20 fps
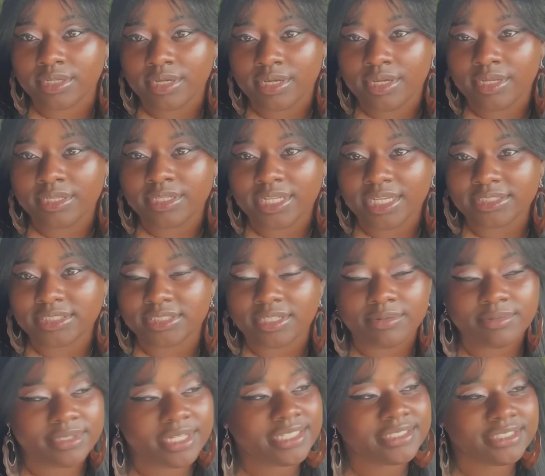That's
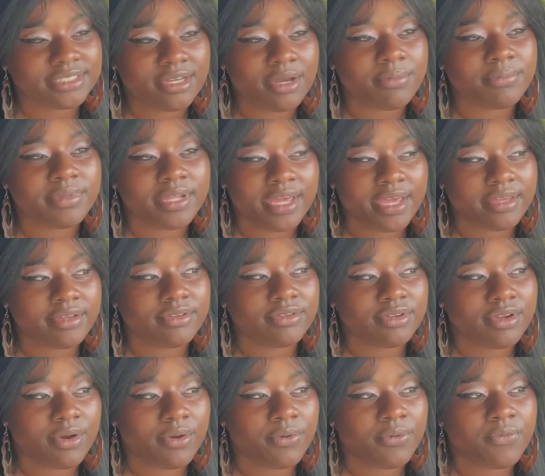something that, you
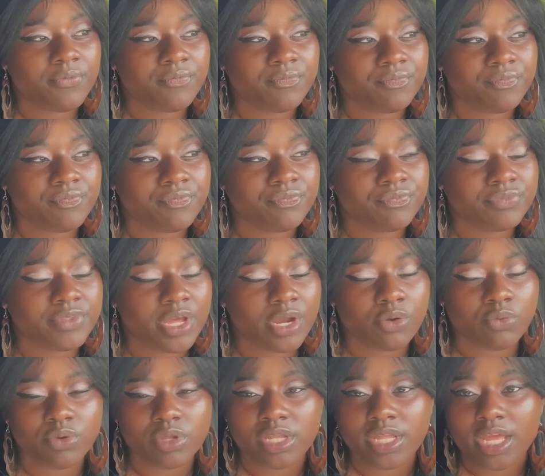know, that'll
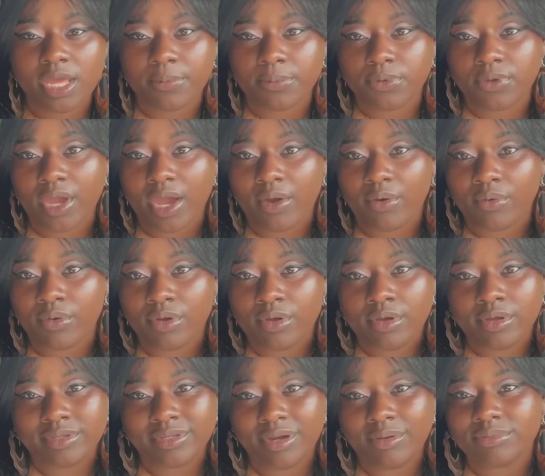really help you out.
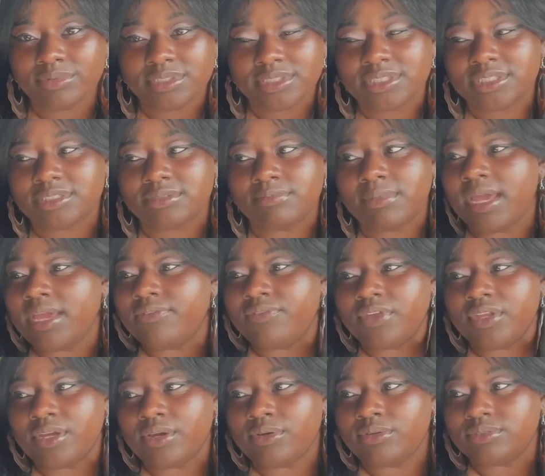Don't just make
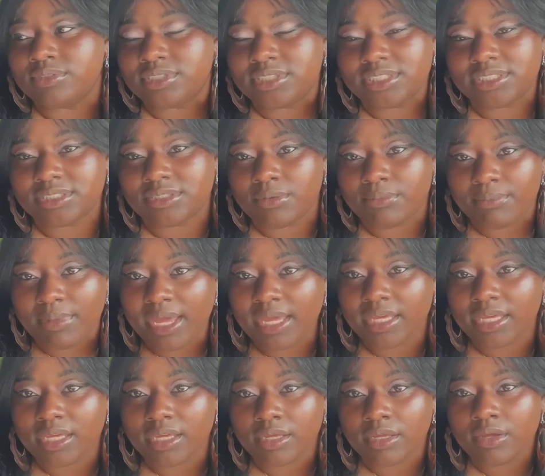videos just to
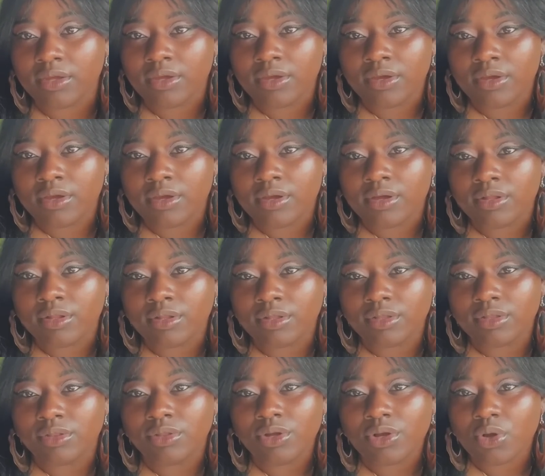make it.
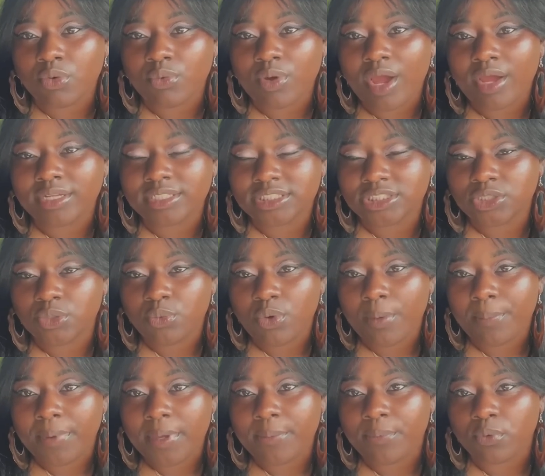Look around and see
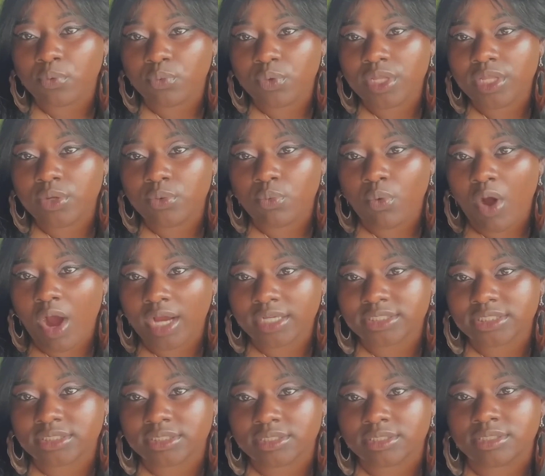what people really
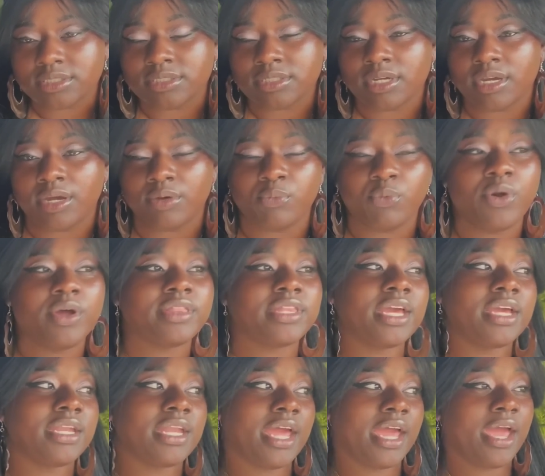watching. One
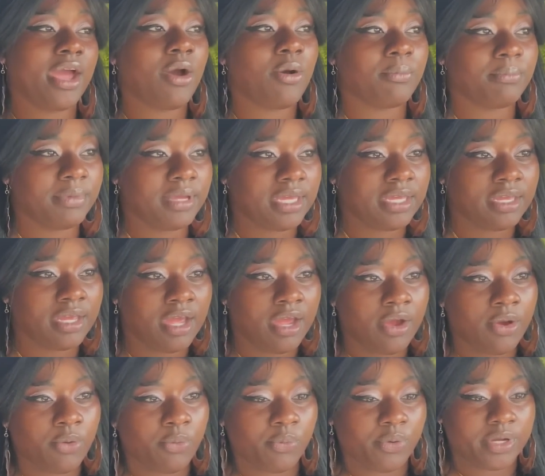thing that helped me
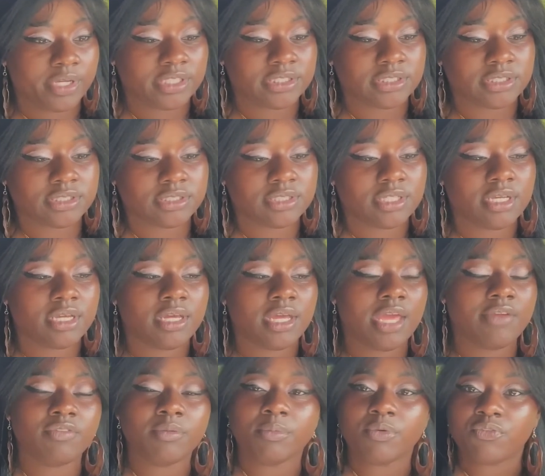was,
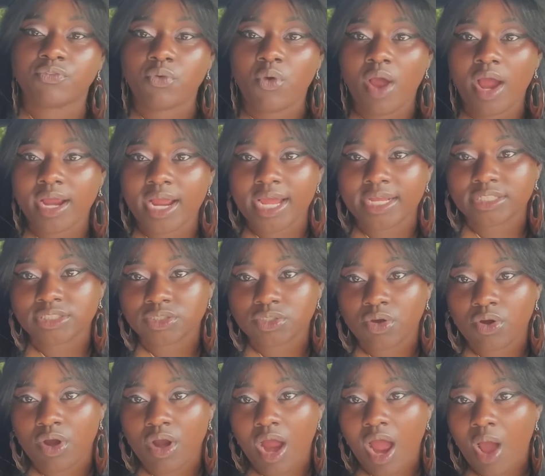even before I got this
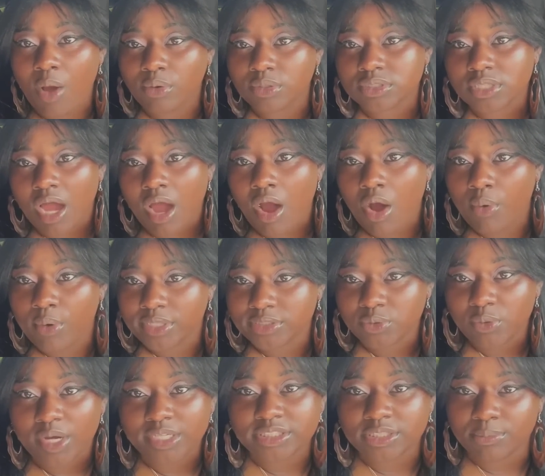car, I was always
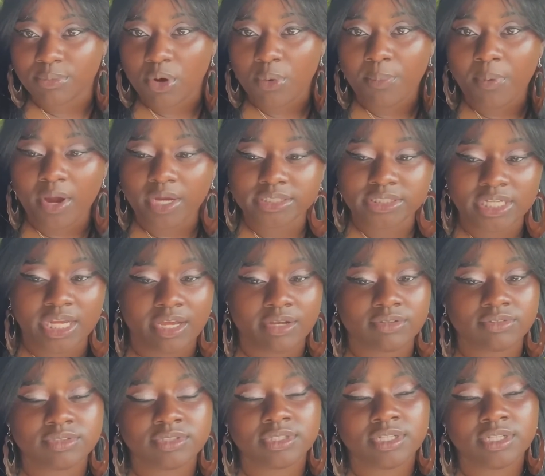watching Mopar channels,